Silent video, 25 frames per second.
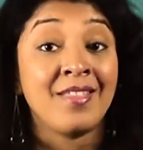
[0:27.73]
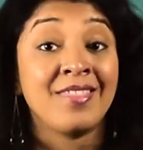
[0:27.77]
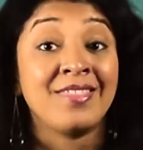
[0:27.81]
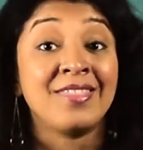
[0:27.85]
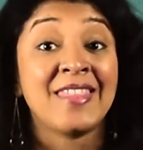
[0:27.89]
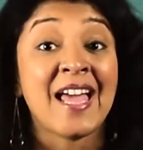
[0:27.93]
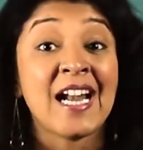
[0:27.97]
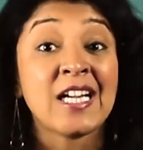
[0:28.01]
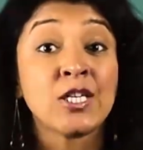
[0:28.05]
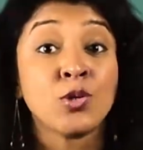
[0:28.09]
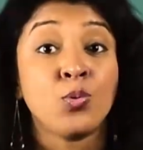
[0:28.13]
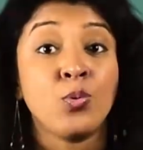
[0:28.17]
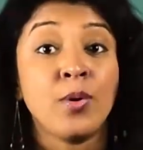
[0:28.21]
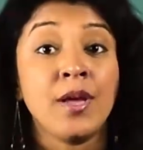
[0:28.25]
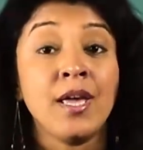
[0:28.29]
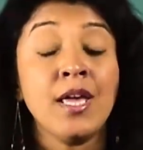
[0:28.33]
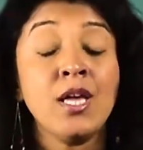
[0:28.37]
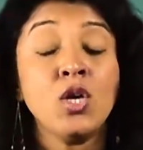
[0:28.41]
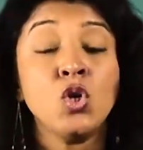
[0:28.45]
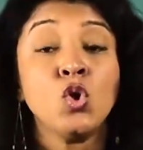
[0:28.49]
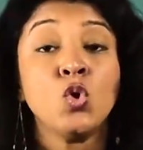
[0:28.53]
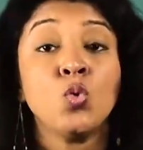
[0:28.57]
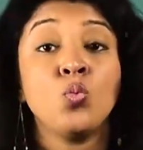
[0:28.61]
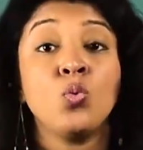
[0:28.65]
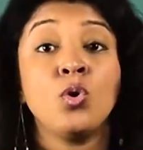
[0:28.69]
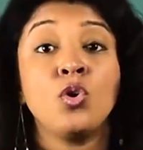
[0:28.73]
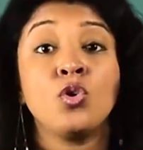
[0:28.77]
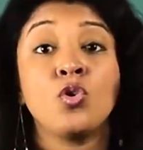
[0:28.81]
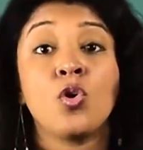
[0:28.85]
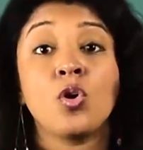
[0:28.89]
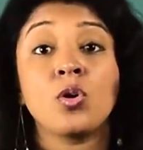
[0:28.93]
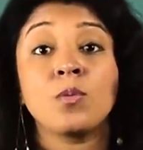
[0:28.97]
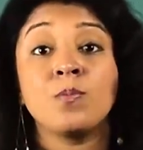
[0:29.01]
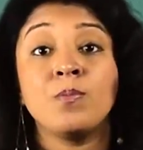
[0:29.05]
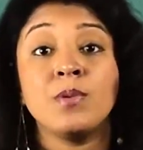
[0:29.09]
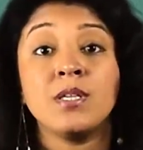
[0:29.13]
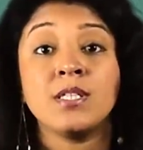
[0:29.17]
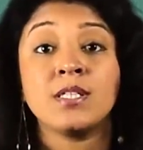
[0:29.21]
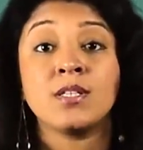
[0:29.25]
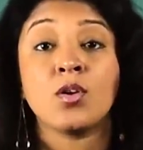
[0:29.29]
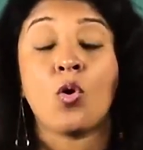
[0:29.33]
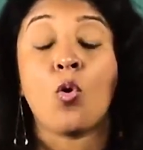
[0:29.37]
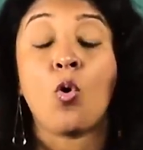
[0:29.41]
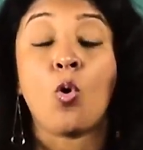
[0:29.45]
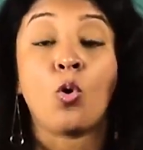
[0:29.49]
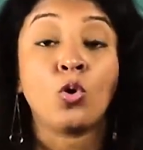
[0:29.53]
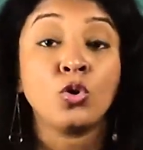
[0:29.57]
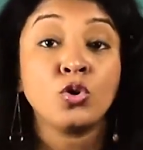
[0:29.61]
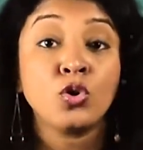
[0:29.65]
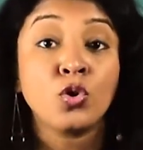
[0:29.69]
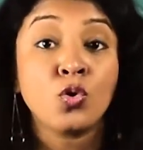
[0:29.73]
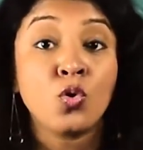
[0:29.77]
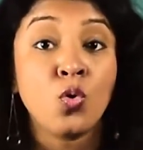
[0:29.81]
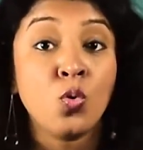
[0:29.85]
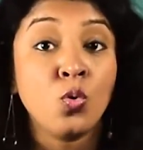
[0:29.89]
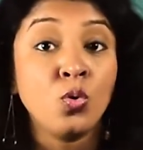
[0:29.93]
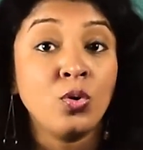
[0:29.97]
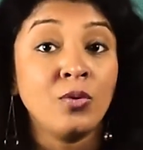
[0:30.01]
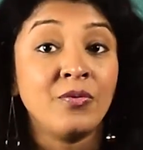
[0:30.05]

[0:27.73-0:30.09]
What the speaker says: That way, you will not miss all the cool